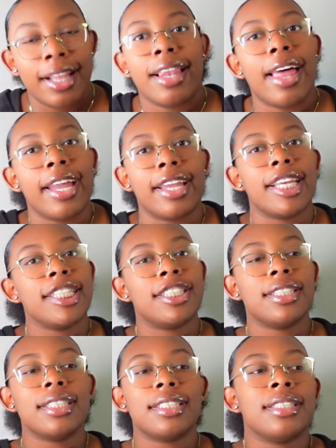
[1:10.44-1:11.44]
Like
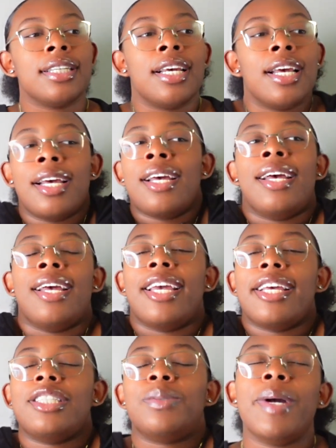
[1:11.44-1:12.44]

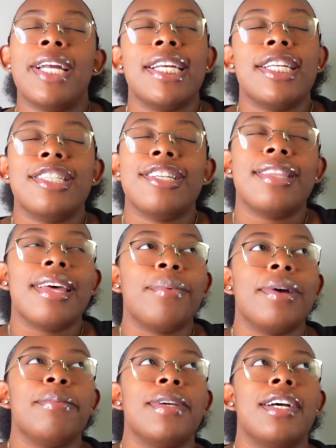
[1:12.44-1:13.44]
it's way easier that
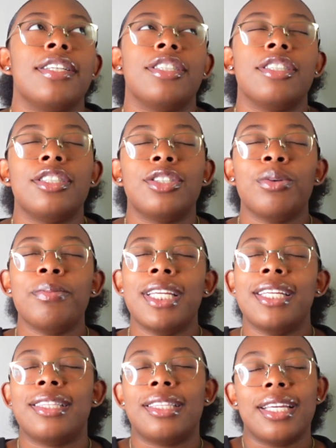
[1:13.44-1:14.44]
way, because there's so
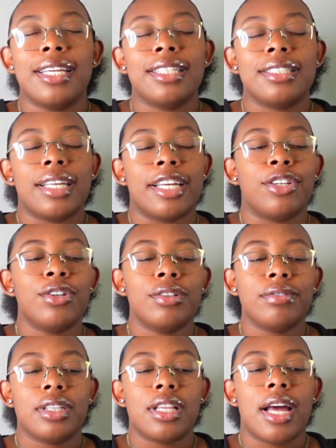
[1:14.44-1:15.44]
many things, like you
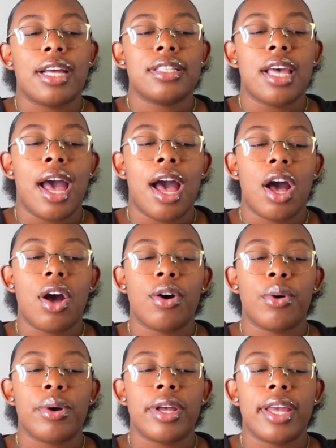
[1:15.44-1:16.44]
don't realize
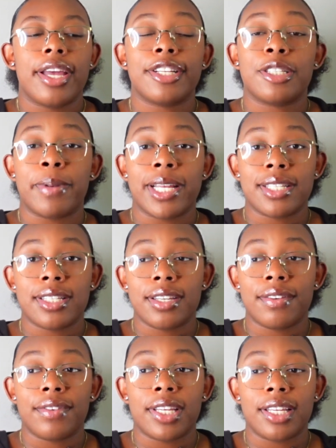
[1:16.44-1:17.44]
how
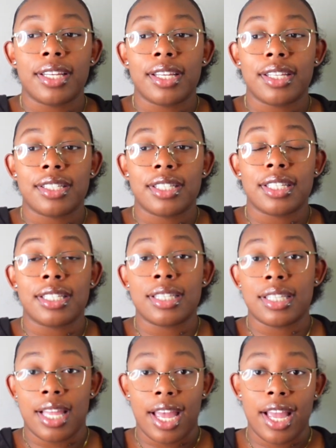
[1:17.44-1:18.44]
expensive it is to
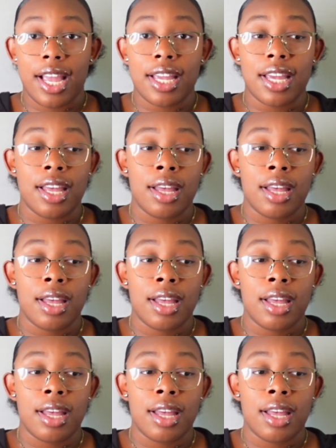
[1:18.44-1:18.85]
stay